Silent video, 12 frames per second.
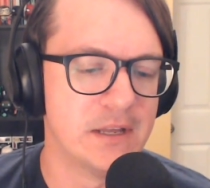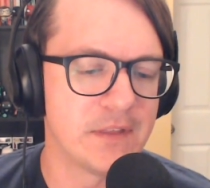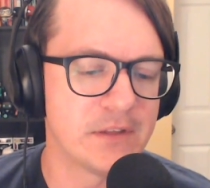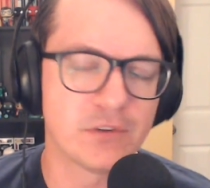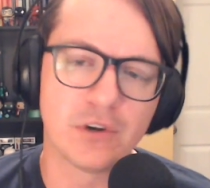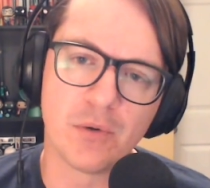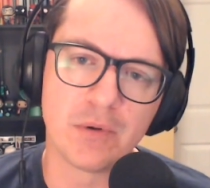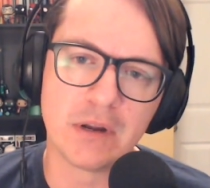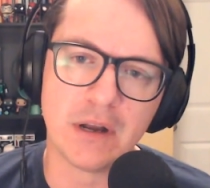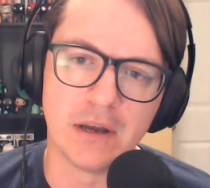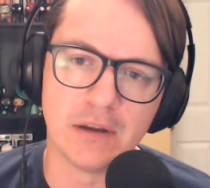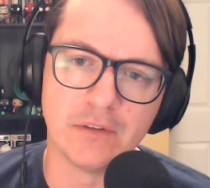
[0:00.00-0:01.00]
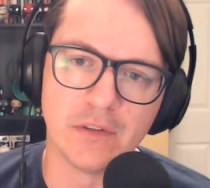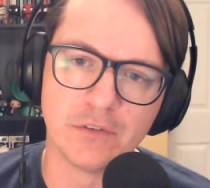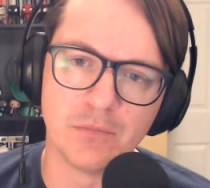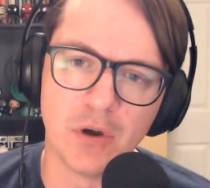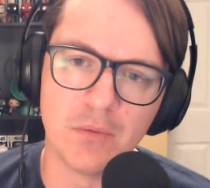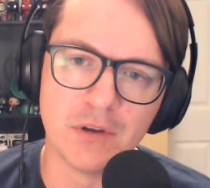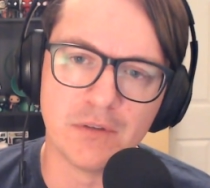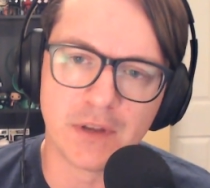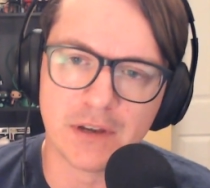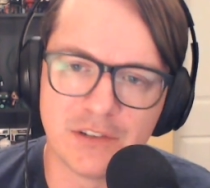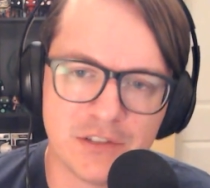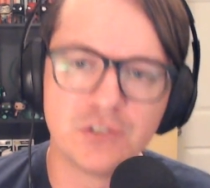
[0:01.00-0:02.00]
things that are going on in this moment of
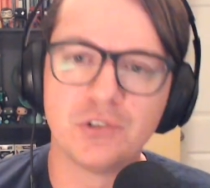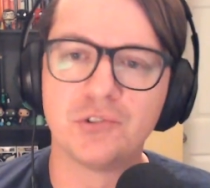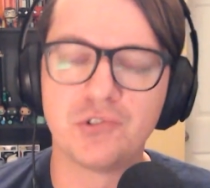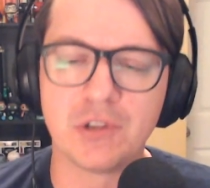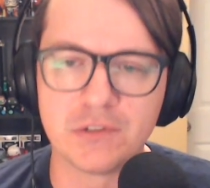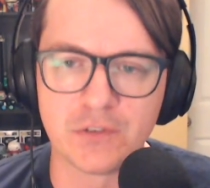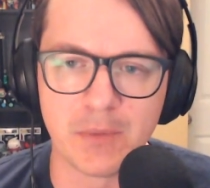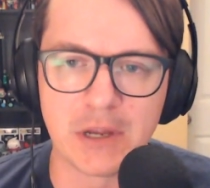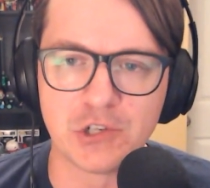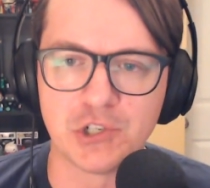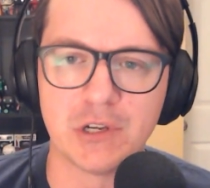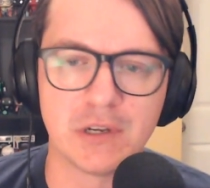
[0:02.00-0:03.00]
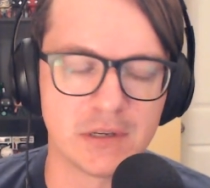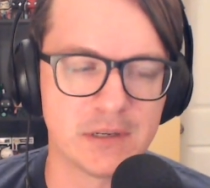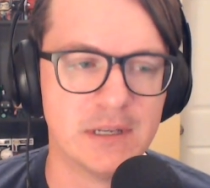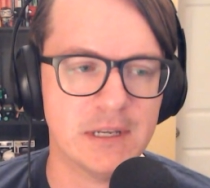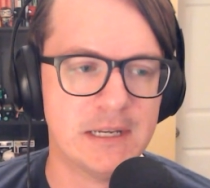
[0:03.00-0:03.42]
kind of digital transformation and